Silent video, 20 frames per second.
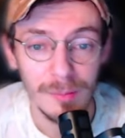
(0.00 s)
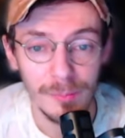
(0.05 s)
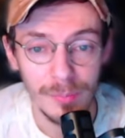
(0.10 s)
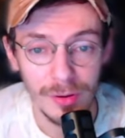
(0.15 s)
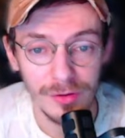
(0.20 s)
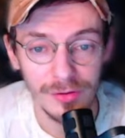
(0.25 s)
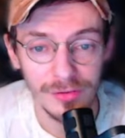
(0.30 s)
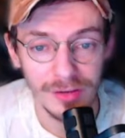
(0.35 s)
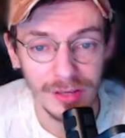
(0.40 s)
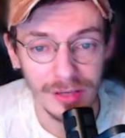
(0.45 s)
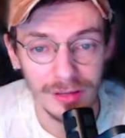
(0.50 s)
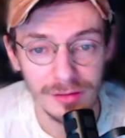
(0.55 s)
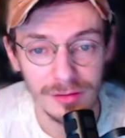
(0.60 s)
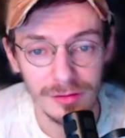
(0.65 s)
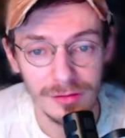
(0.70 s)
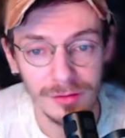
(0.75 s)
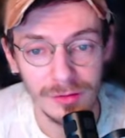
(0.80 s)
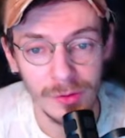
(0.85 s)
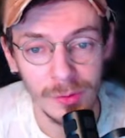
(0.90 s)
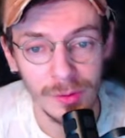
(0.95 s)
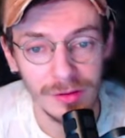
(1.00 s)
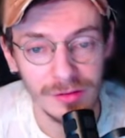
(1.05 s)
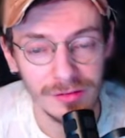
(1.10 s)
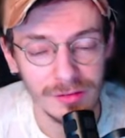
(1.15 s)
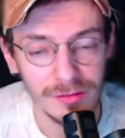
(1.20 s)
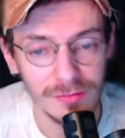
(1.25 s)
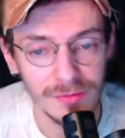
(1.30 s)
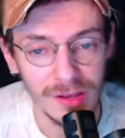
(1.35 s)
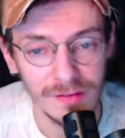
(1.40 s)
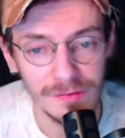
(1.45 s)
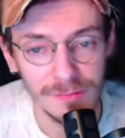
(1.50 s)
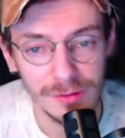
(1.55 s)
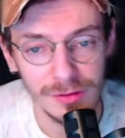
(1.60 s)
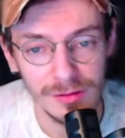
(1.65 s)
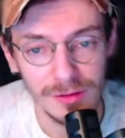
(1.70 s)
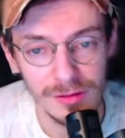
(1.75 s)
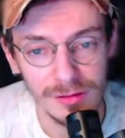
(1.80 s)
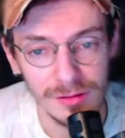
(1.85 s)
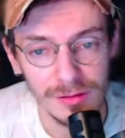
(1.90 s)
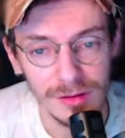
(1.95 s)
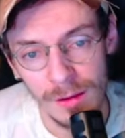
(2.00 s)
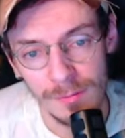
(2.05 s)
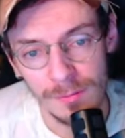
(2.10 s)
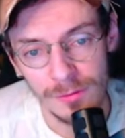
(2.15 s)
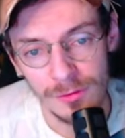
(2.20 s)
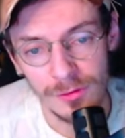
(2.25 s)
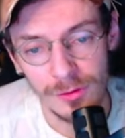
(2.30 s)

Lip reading: per second, no less than 5%.